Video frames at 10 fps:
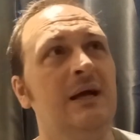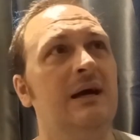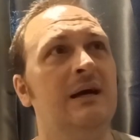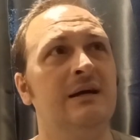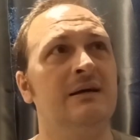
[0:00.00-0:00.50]

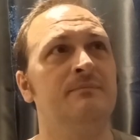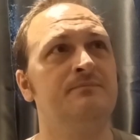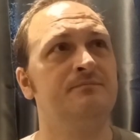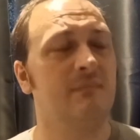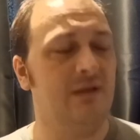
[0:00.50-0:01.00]

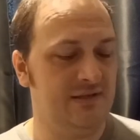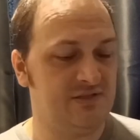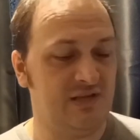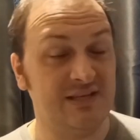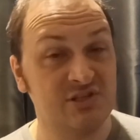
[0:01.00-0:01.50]
Um,
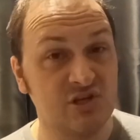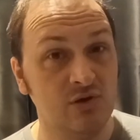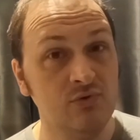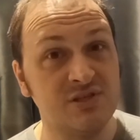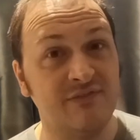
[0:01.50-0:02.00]
it's
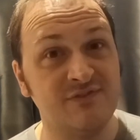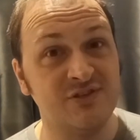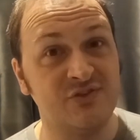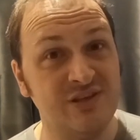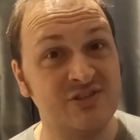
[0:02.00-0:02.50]
exclusive
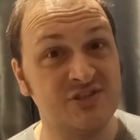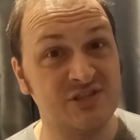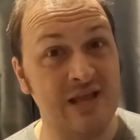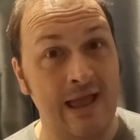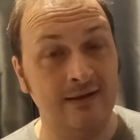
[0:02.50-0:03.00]
to this
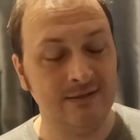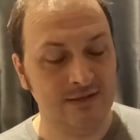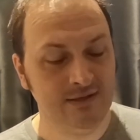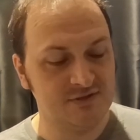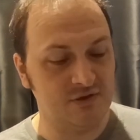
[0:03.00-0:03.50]
set.
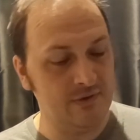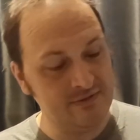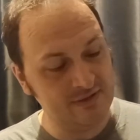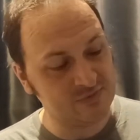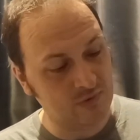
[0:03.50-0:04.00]
So,
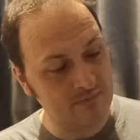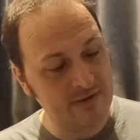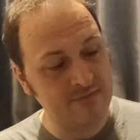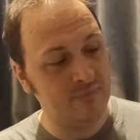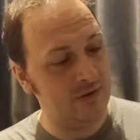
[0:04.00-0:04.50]
and this is what I
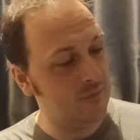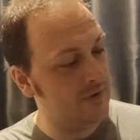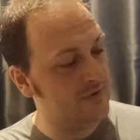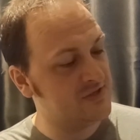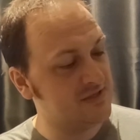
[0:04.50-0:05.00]
mean by
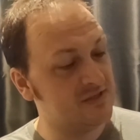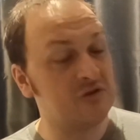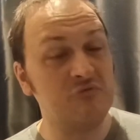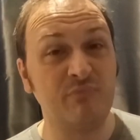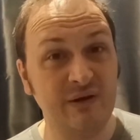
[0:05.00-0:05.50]
where it says the
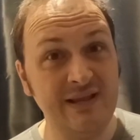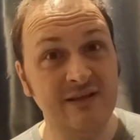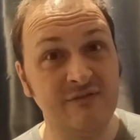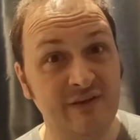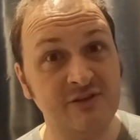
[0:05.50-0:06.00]
complete
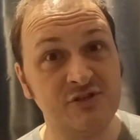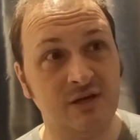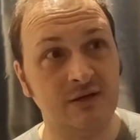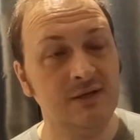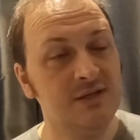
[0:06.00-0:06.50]

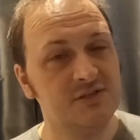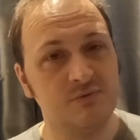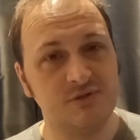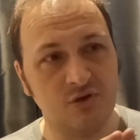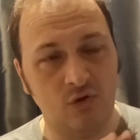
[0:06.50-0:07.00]
adventure. So
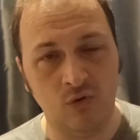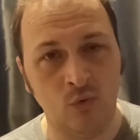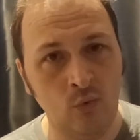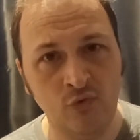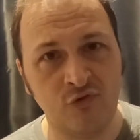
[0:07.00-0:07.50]
it's got
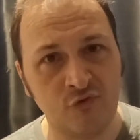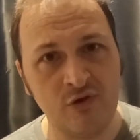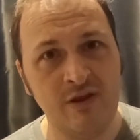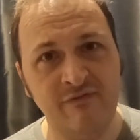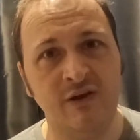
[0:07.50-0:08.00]
all
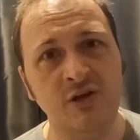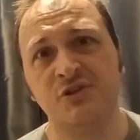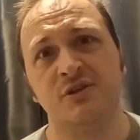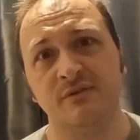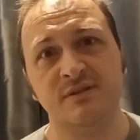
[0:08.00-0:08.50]
three
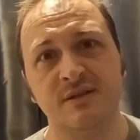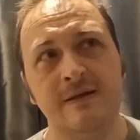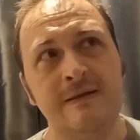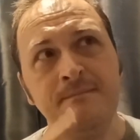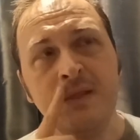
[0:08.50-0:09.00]
versions.
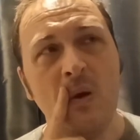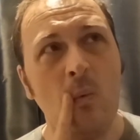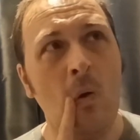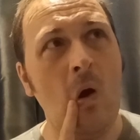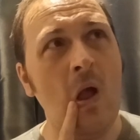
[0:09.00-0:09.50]

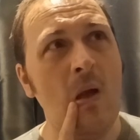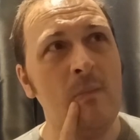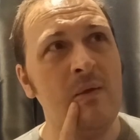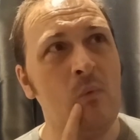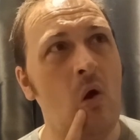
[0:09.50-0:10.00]
What I, I
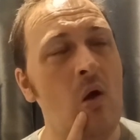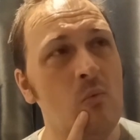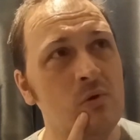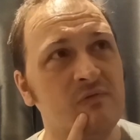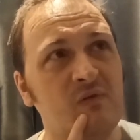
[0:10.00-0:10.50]
mean, what I
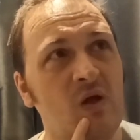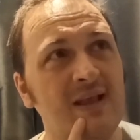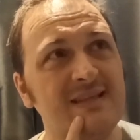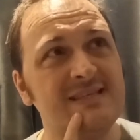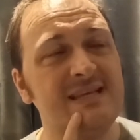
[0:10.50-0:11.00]
would have
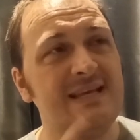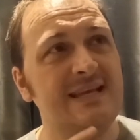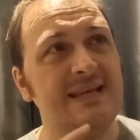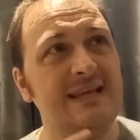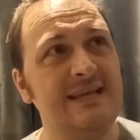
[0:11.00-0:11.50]
liked
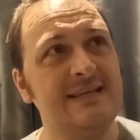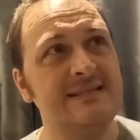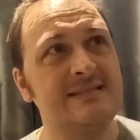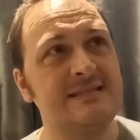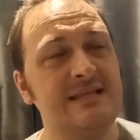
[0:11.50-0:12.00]

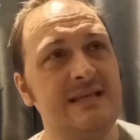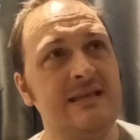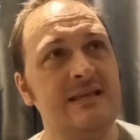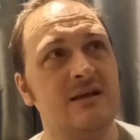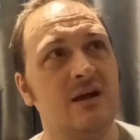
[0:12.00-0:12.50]
is the